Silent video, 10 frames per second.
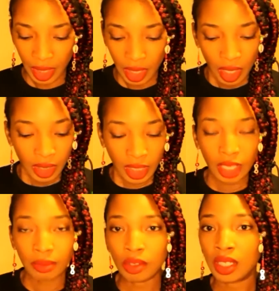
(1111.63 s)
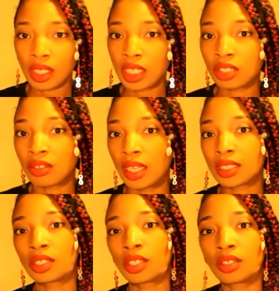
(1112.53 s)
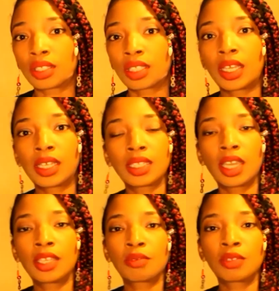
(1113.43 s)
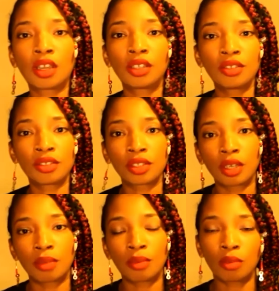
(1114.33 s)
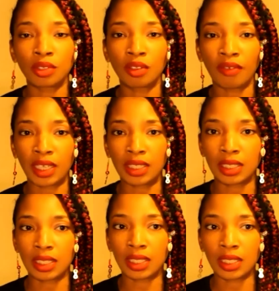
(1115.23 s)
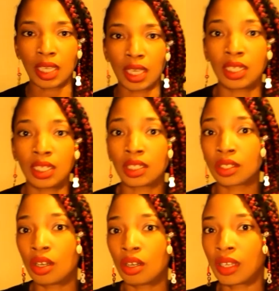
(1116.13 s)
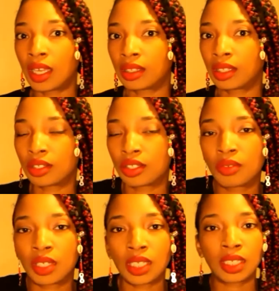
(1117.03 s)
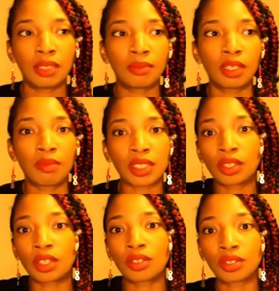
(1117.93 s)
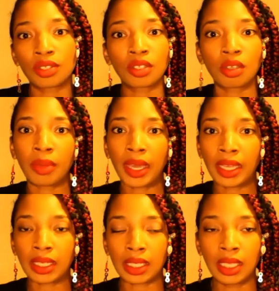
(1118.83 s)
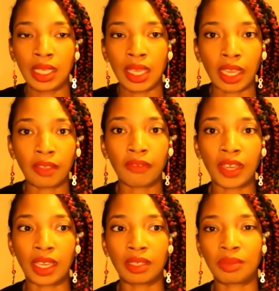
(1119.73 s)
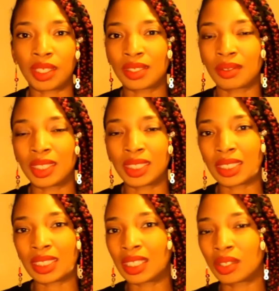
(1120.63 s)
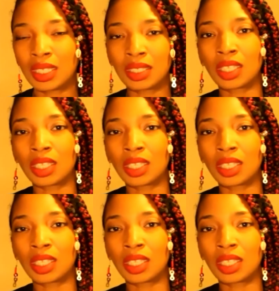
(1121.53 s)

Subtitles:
Keep your electronics close. A lot of times we are using our mobile devices and it is cold out there. So you want to keep them as close to your body, I find, because once it get the